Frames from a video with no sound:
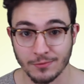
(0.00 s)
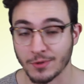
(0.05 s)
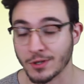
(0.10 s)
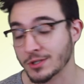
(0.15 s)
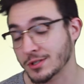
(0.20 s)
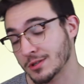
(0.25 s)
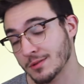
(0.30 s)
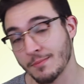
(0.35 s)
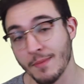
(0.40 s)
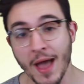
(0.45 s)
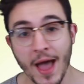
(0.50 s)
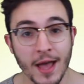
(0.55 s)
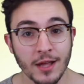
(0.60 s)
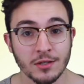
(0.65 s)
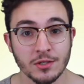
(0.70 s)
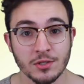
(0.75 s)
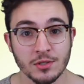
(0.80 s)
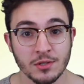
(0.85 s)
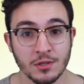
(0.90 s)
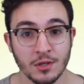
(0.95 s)
Watch the
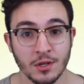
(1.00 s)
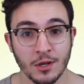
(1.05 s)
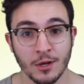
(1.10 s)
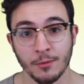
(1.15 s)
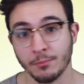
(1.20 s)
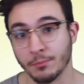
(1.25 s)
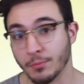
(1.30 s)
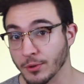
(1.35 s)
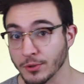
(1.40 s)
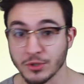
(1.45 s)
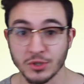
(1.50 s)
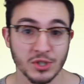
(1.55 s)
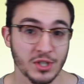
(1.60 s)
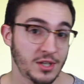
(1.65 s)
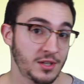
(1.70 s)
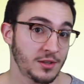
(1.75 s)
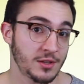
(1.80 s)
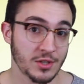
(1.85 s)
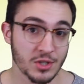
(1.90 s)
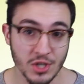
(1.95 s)
match,
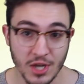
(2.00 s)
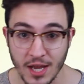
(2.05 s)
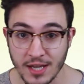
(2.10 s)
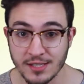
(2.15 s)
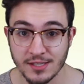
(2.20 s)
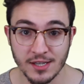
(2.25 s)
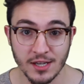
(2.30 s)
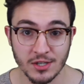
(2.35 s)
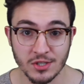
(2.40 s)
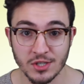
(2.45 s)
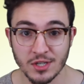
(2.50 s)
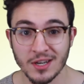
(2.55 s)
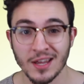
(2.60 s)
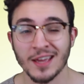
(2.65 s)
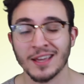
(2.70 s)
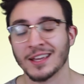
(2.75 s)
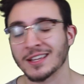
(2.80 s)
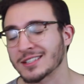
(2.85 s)
bullshit in the chat section,